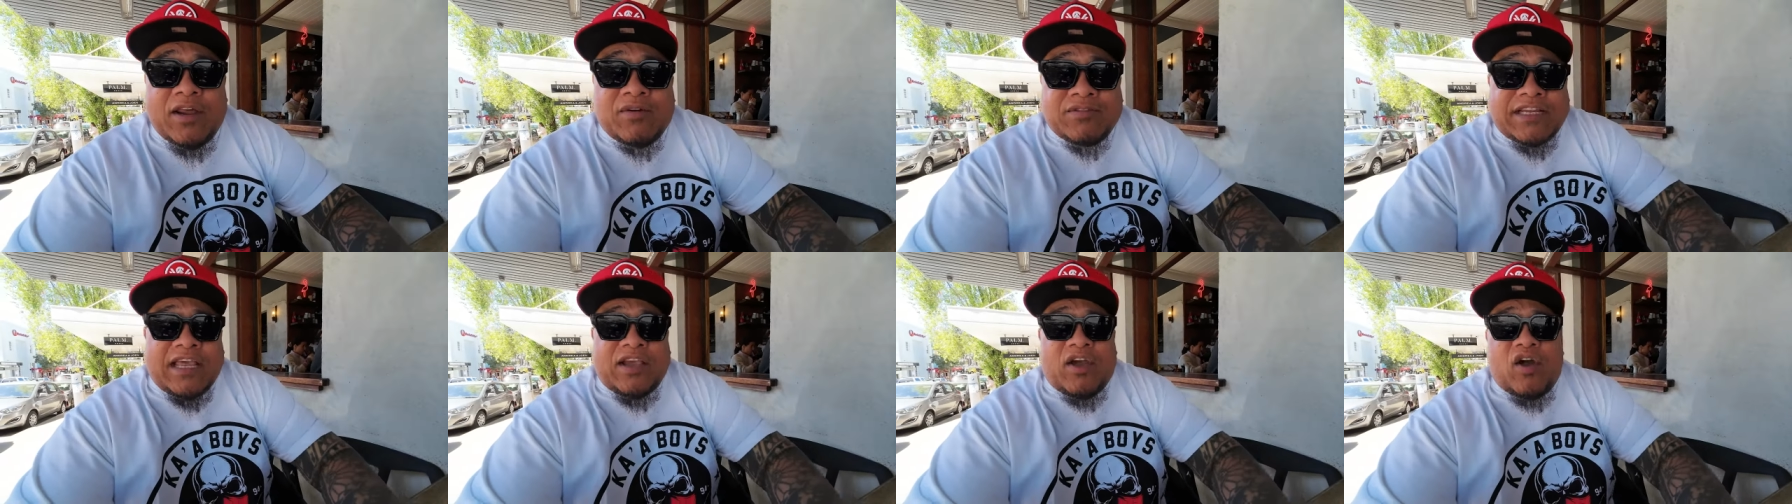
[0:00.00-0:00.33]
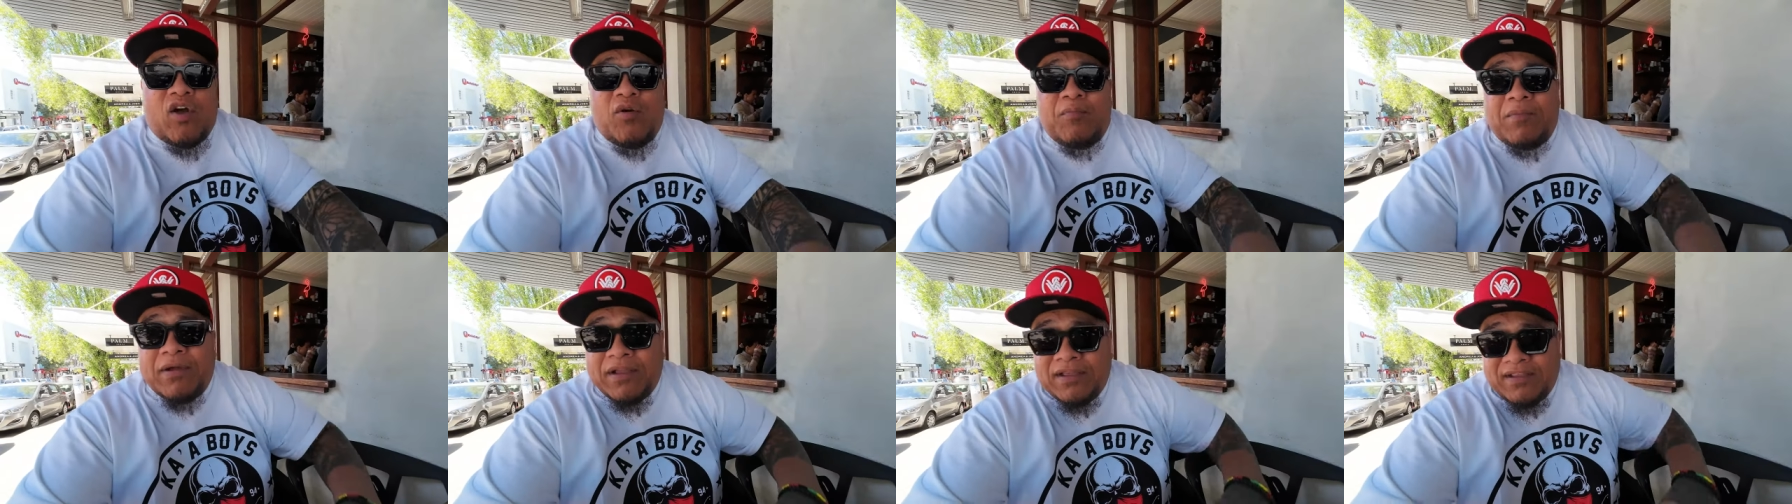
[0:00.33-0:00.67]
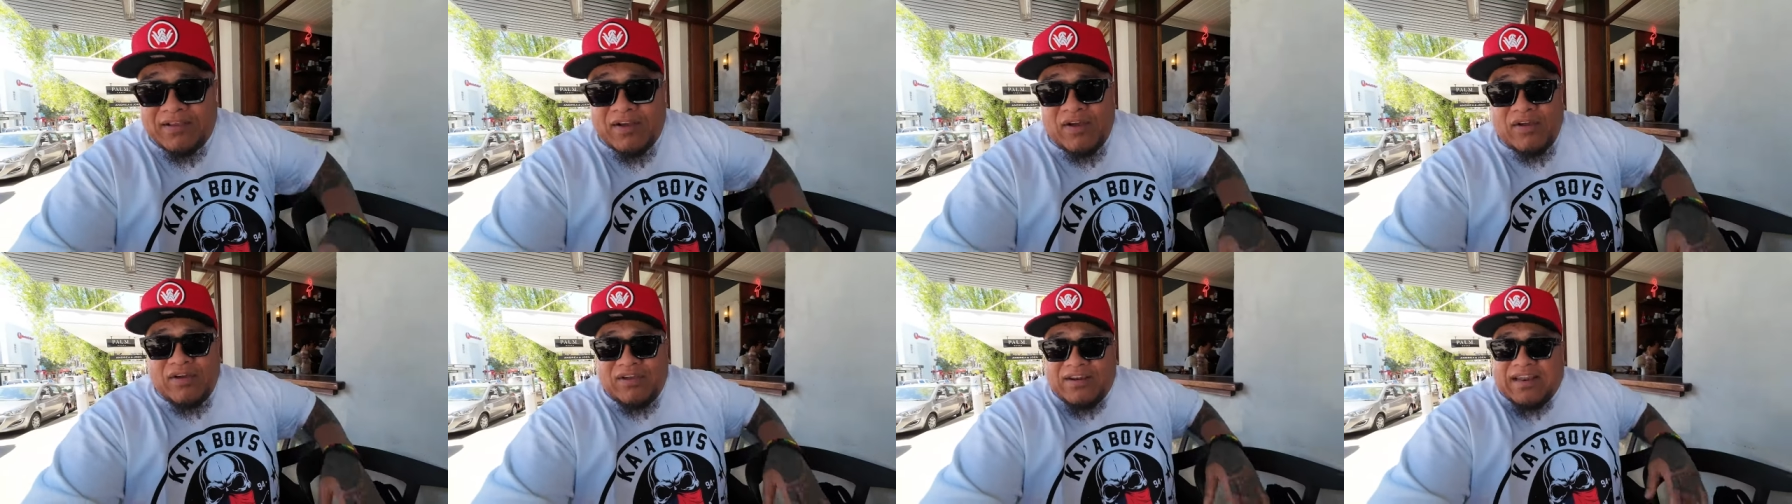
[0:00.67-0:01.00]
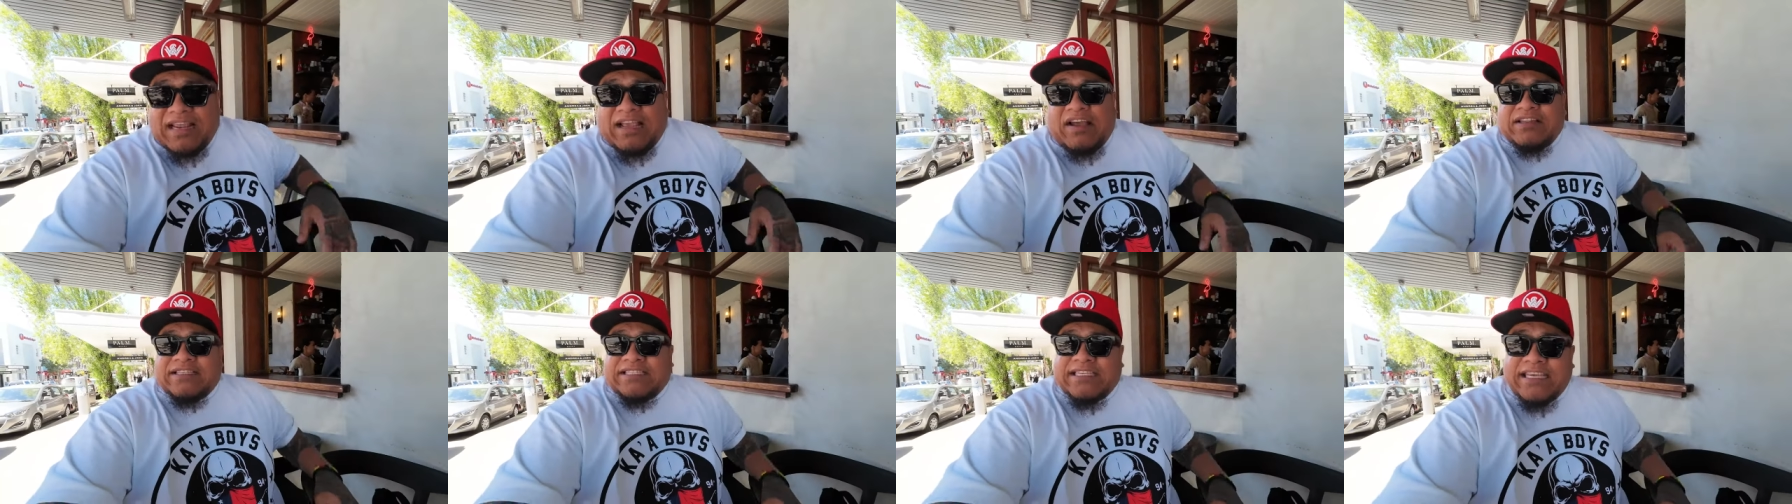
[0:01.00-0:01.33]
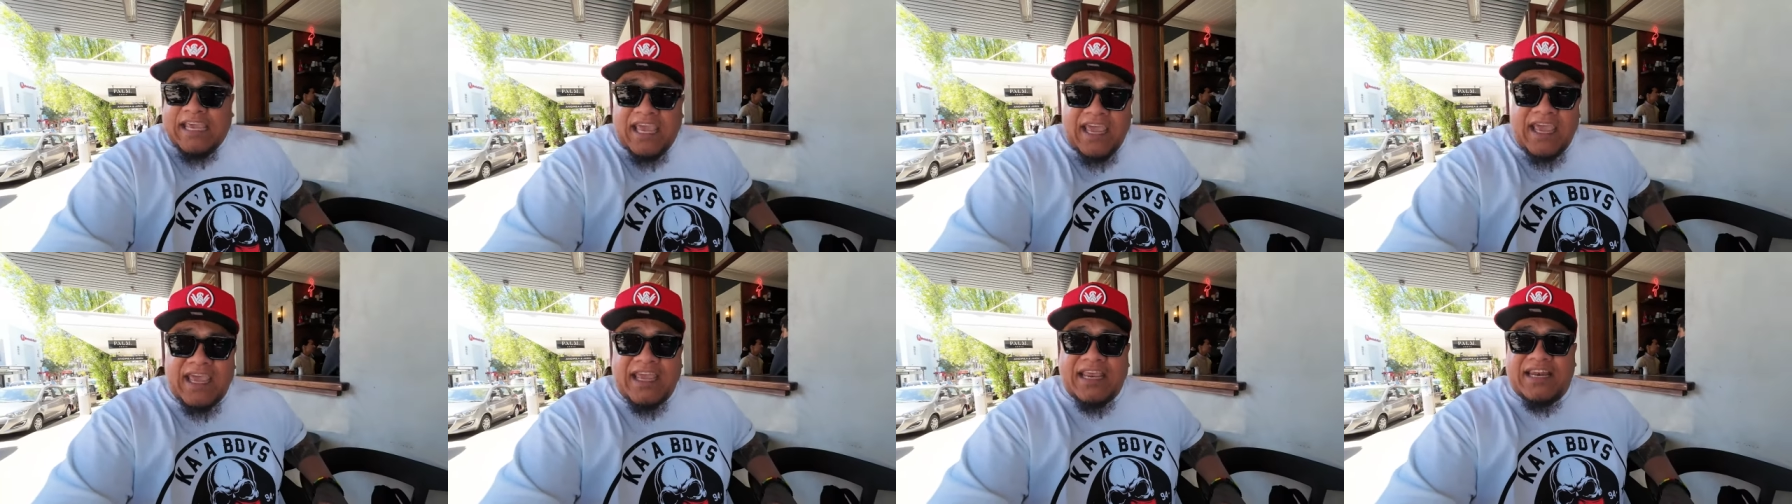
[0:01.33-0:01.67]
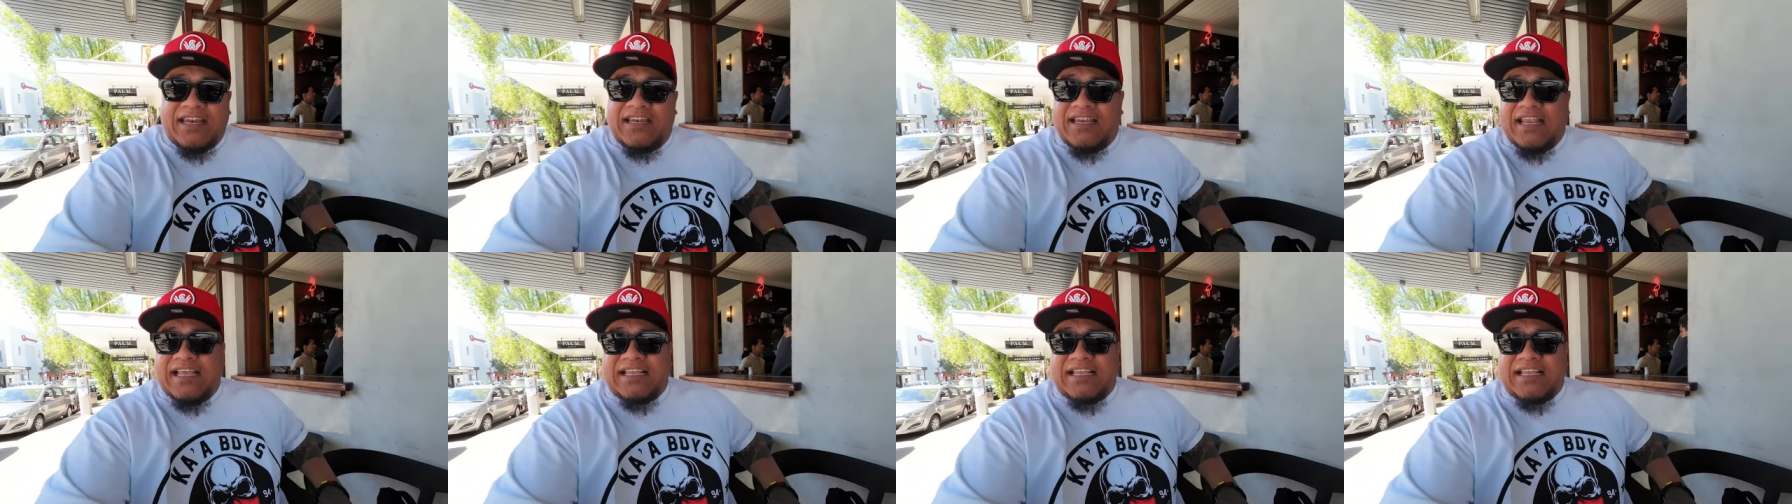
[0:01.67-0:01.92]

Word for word: I was like, oh my God, I got 10.